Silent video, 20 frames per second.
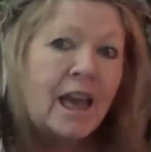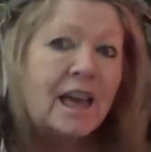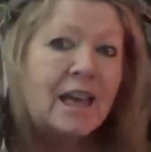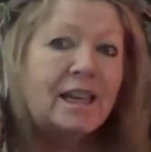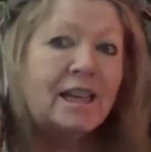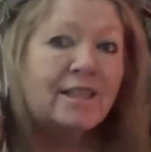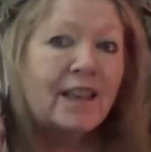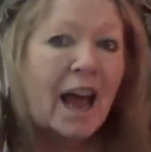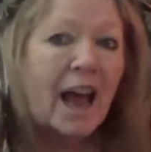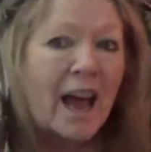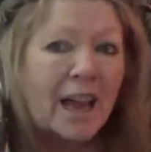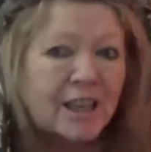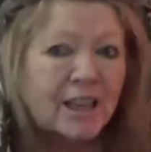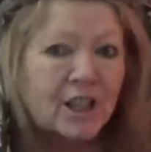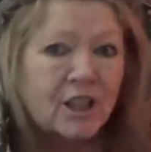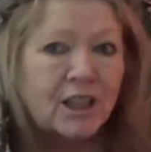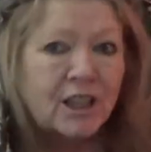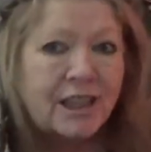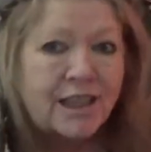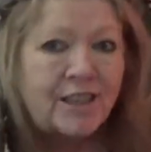It's
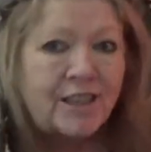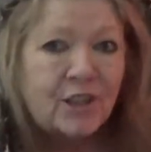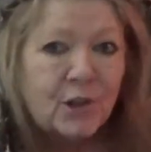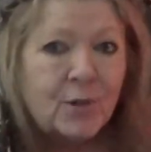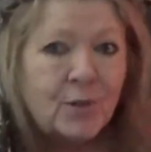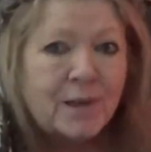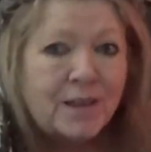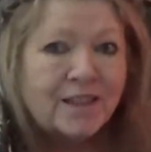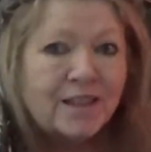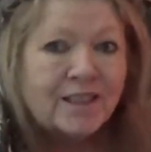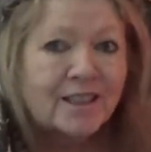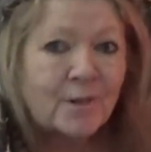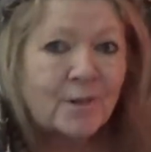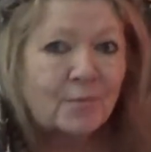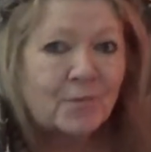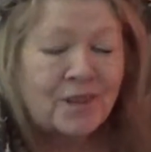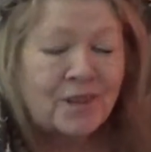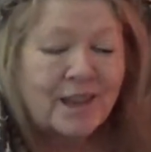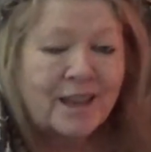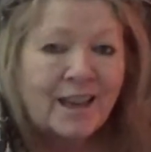actually doing
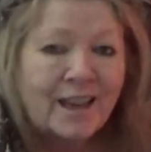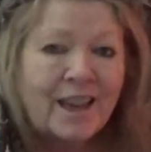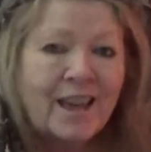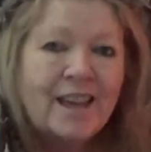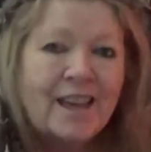something.